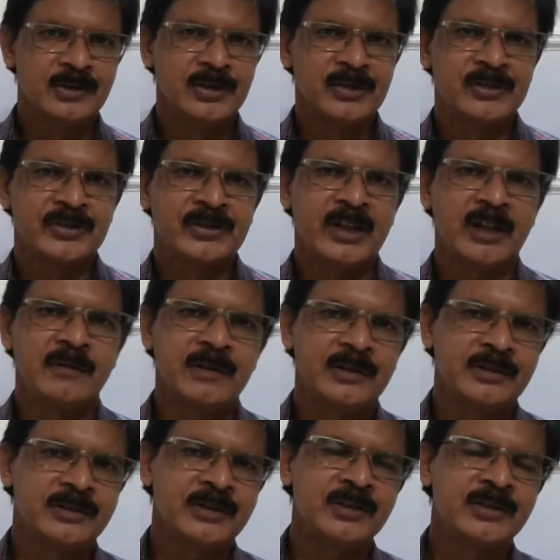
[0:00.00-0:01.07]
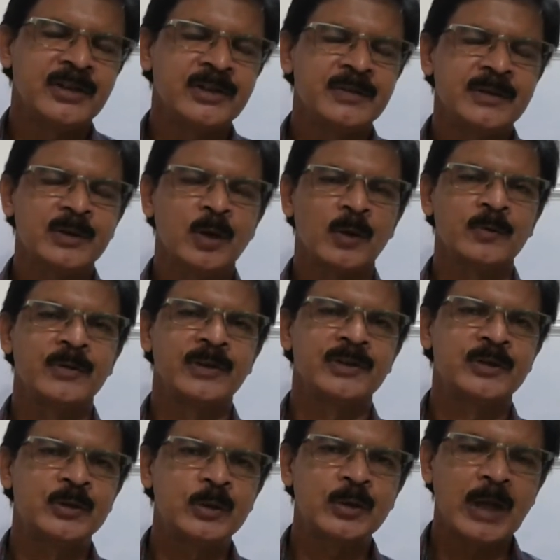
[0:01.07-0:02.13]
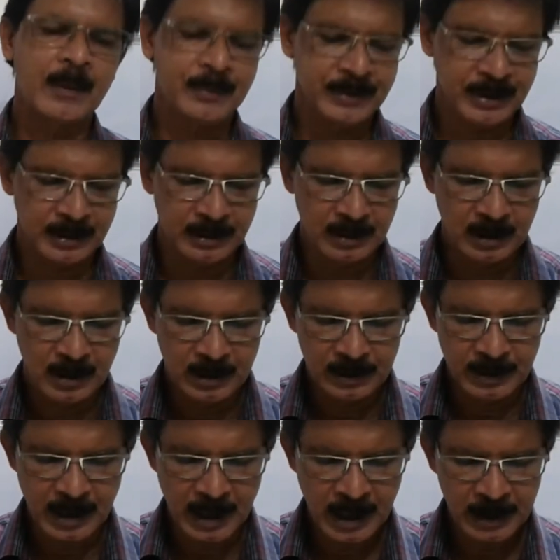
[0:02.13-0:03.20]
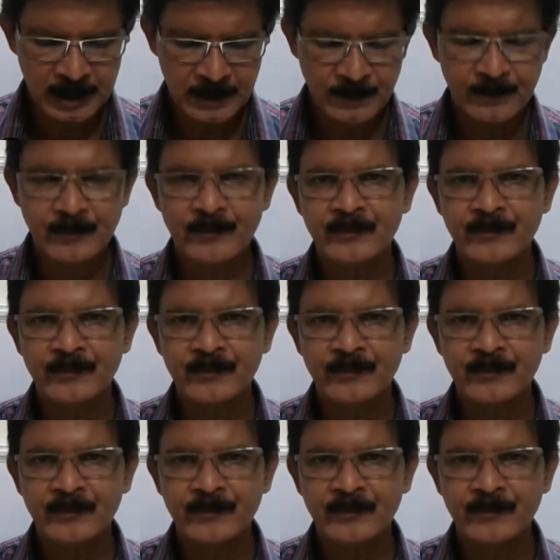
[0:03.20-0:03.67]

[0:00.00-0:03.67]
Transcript: She says with confidence to Captain that